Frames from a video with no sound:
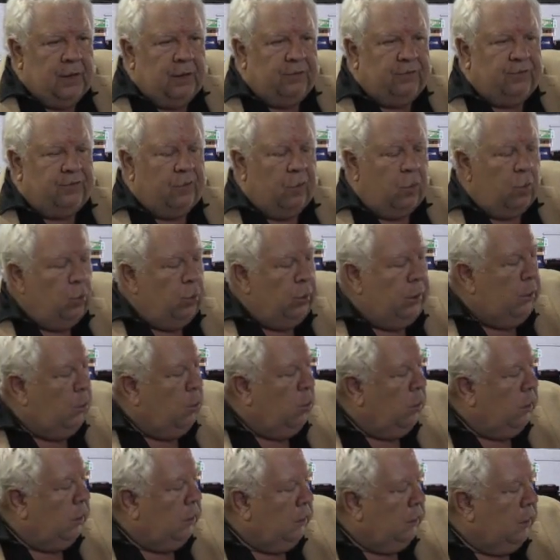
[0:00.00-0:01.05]
So we
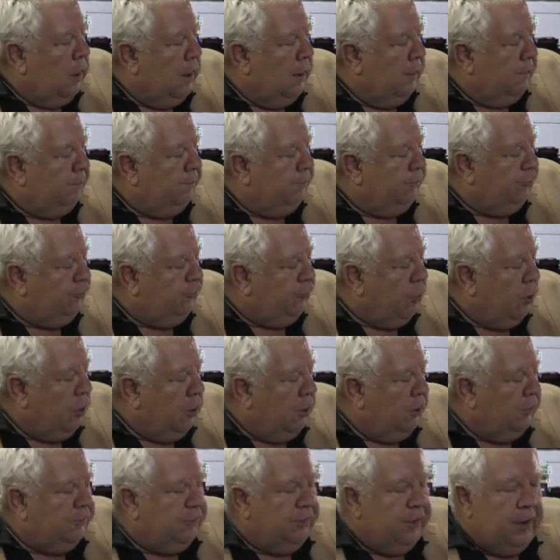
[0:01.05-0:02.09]
will um,
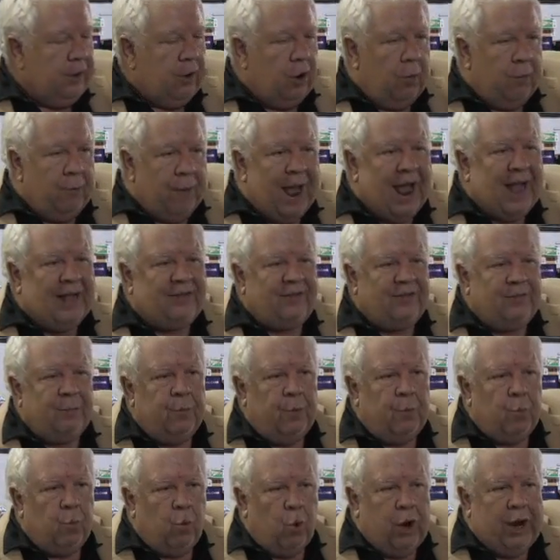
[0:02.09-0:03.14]
charge at our
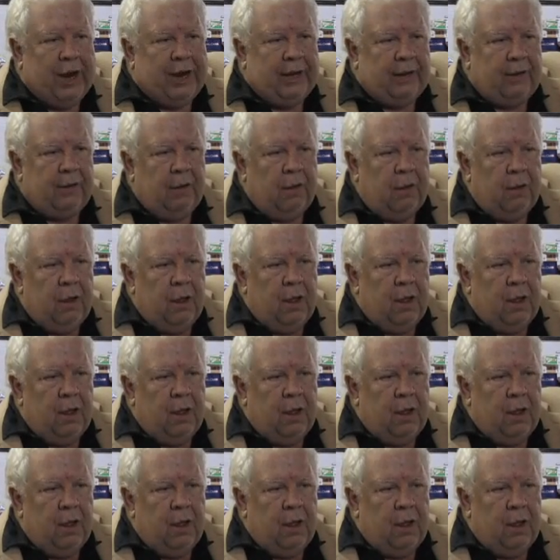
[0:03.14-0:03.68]
maximum rate